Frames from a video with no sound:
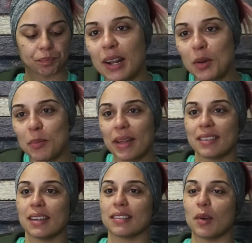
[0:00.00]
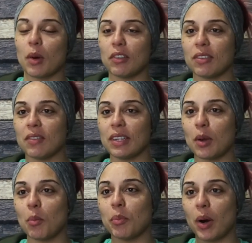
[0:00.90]
I know Beth says I watched the
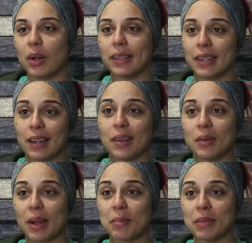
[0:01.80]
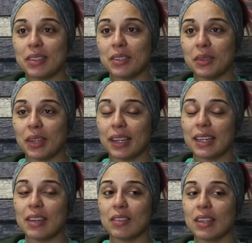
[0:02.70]
video bawling. I know, right? Me too.
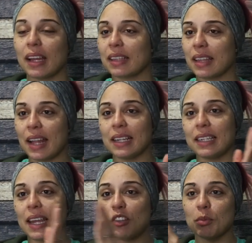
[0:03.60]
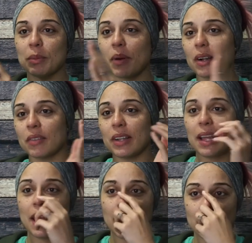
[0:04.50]
Like, even like that engagement part of it,
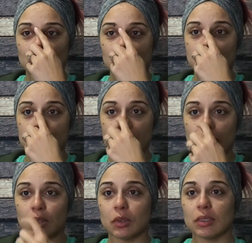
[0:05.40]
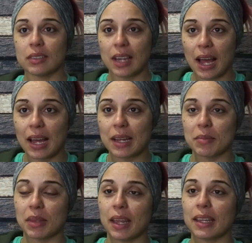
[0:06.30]
every single
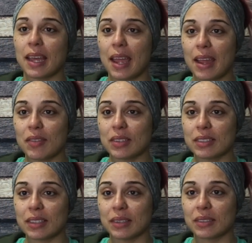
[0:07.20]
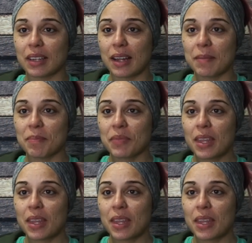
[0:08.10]
time. Like, every single time.